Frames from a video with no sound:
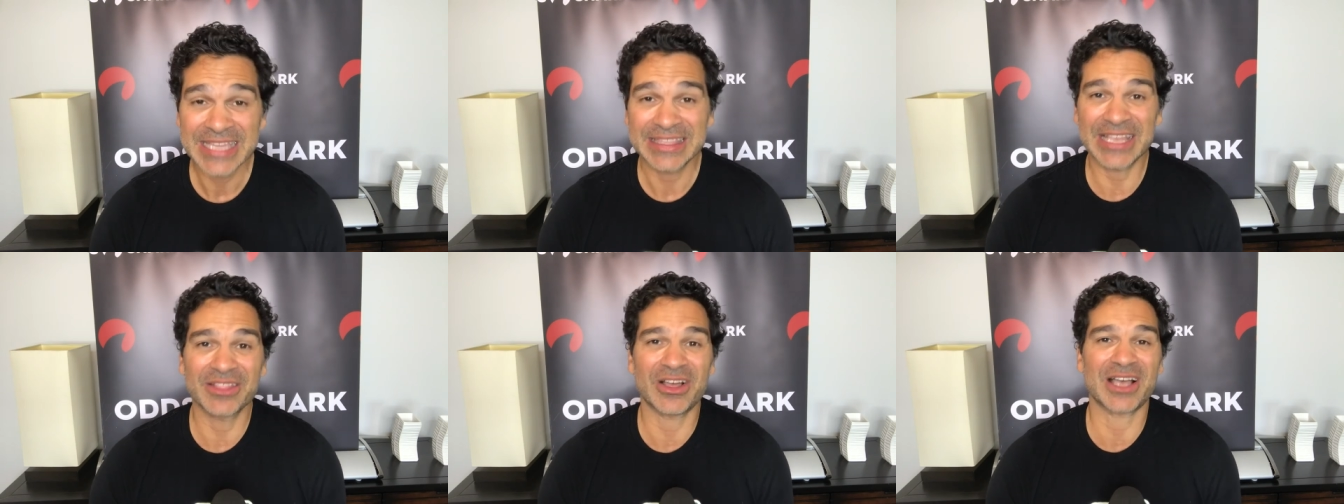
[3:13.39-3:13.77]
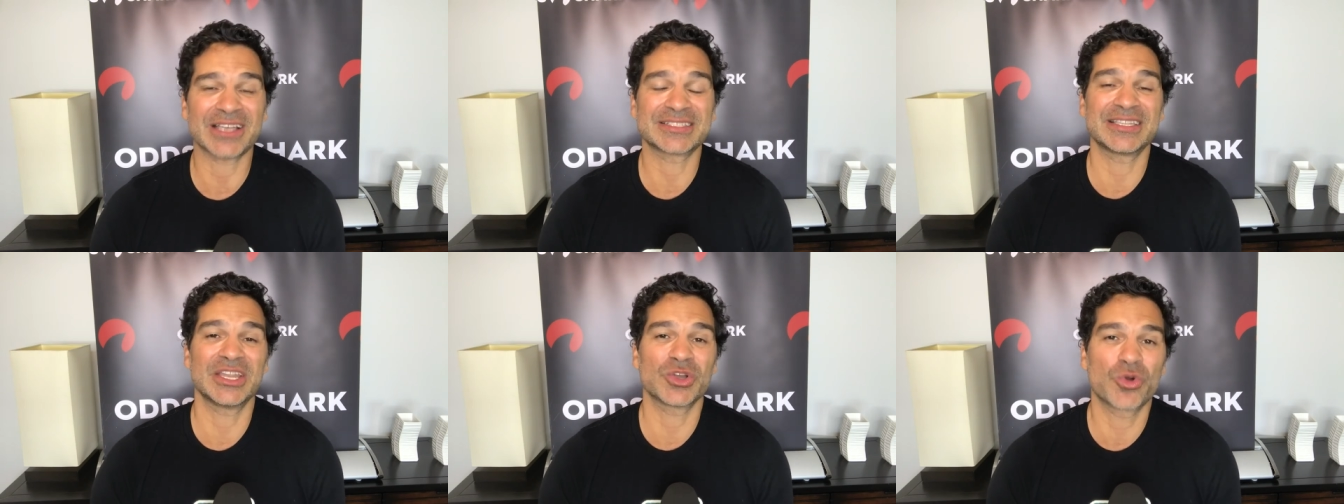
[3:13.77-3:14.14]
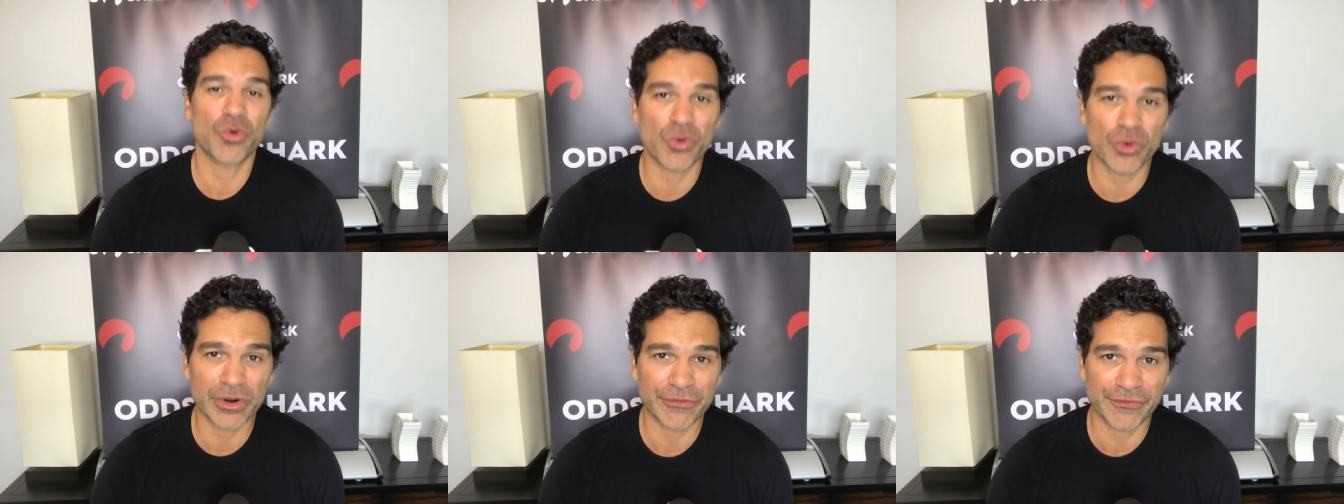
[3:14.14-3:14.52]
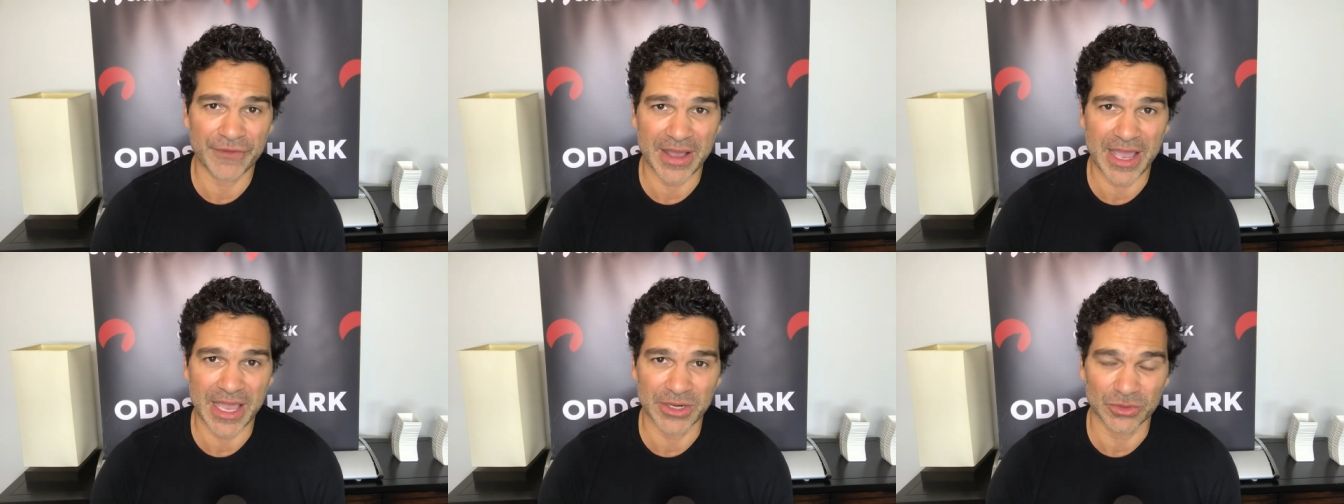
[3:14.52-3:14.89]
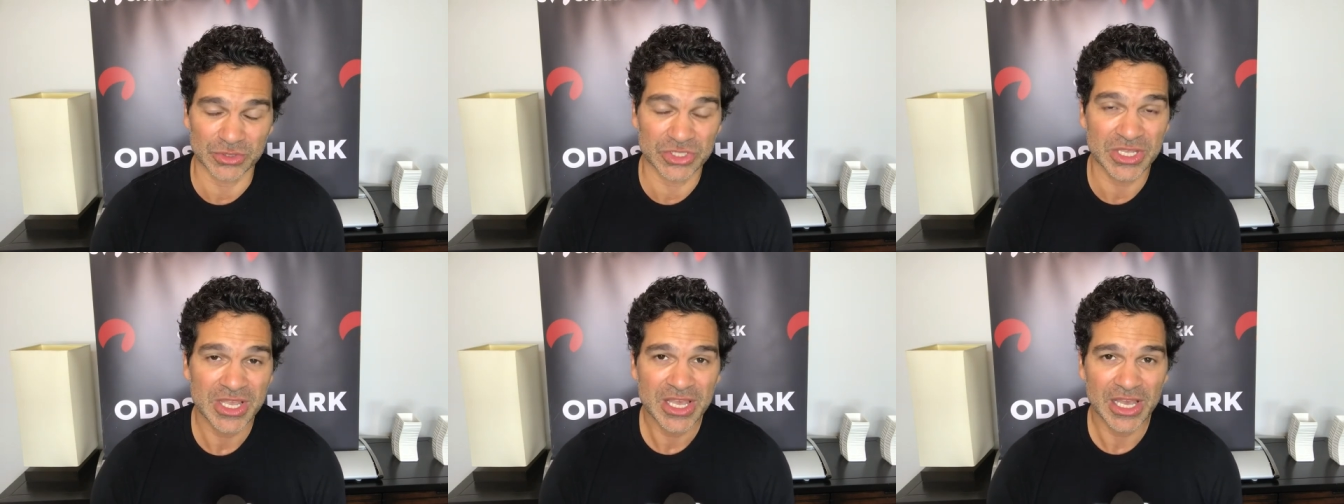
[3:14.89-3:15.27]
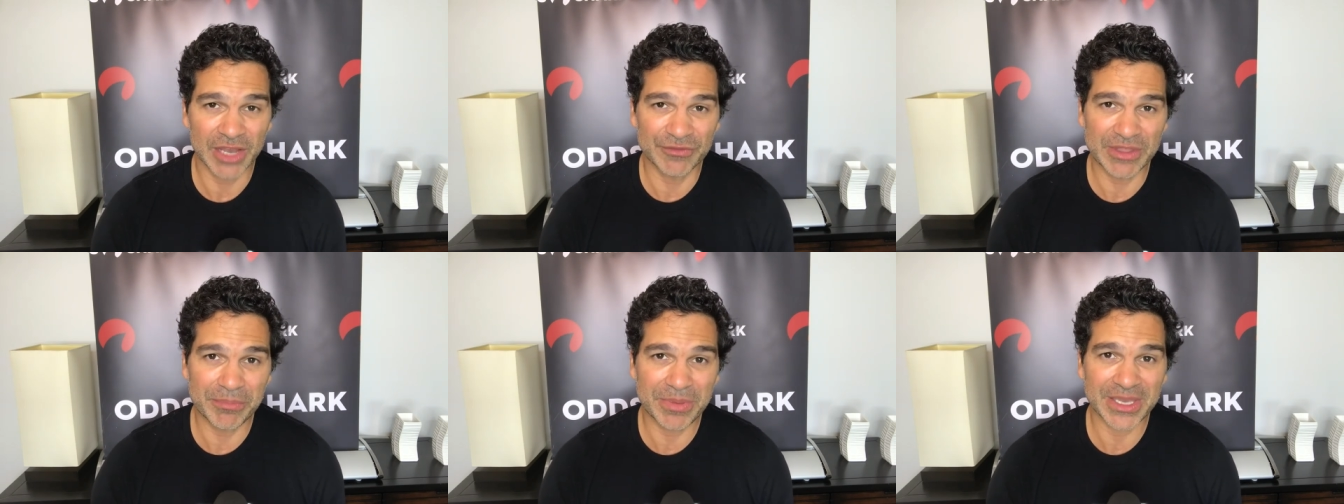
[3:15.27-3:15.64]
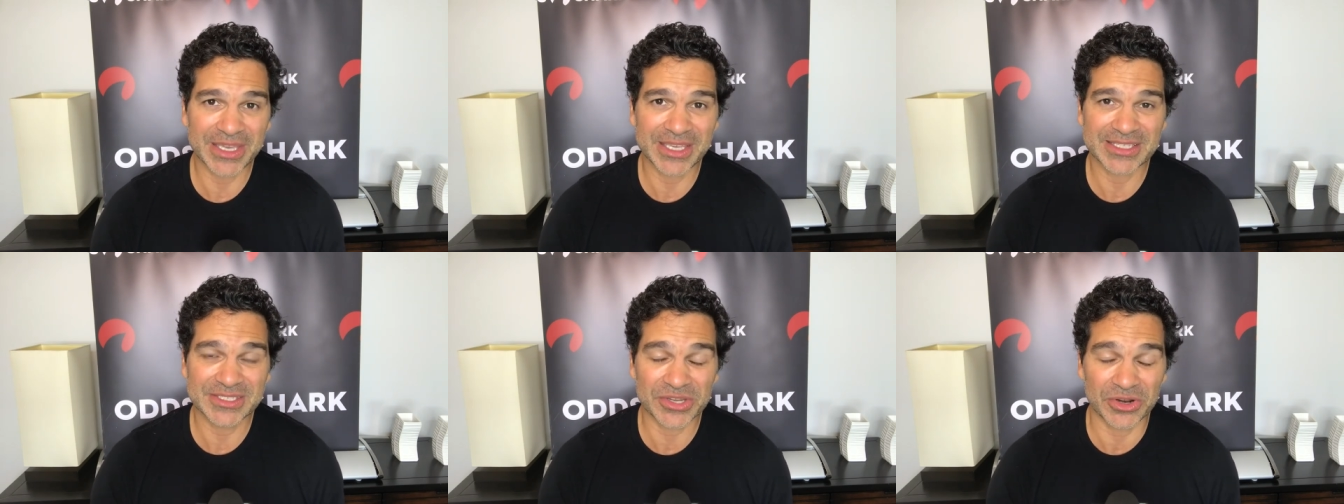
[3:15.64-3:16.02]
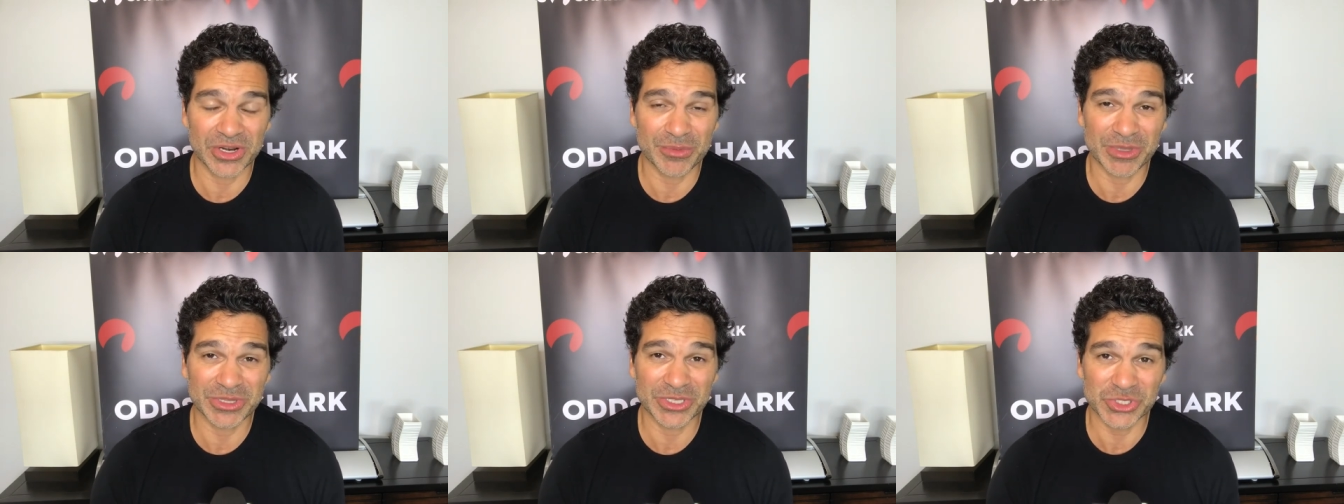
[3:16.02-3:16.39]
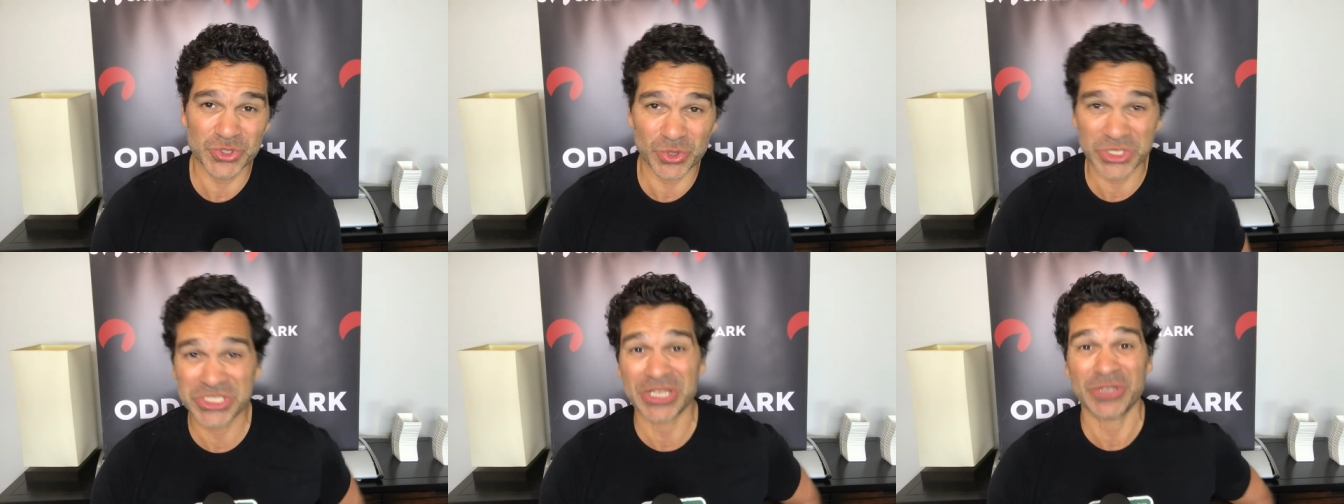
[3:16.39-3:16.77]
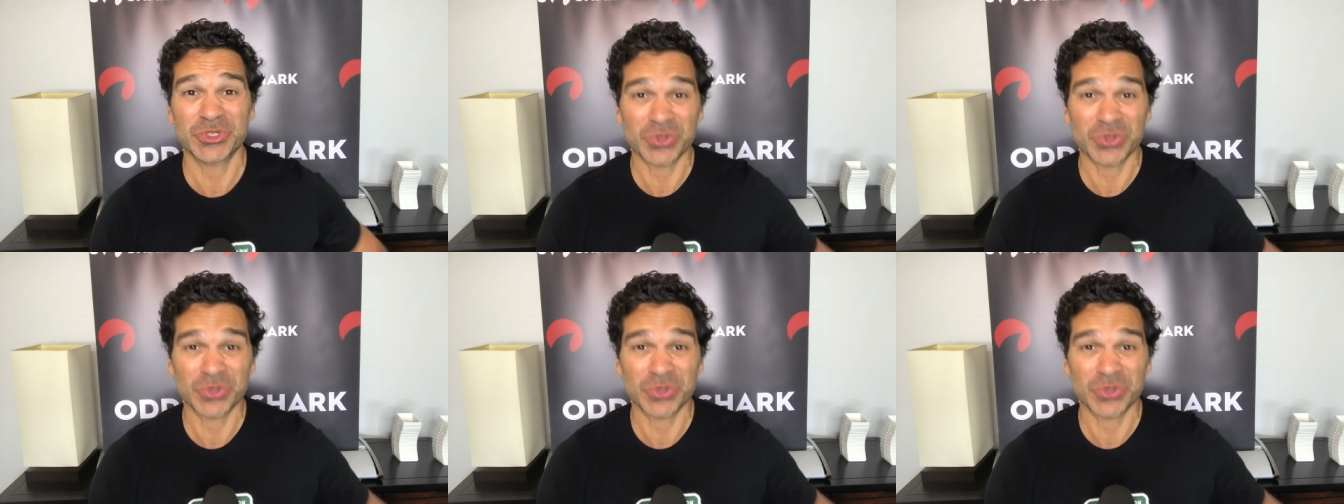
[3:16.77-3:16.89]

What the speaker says: They lost in the quarterfinals of the Big East tournament to Georgetown.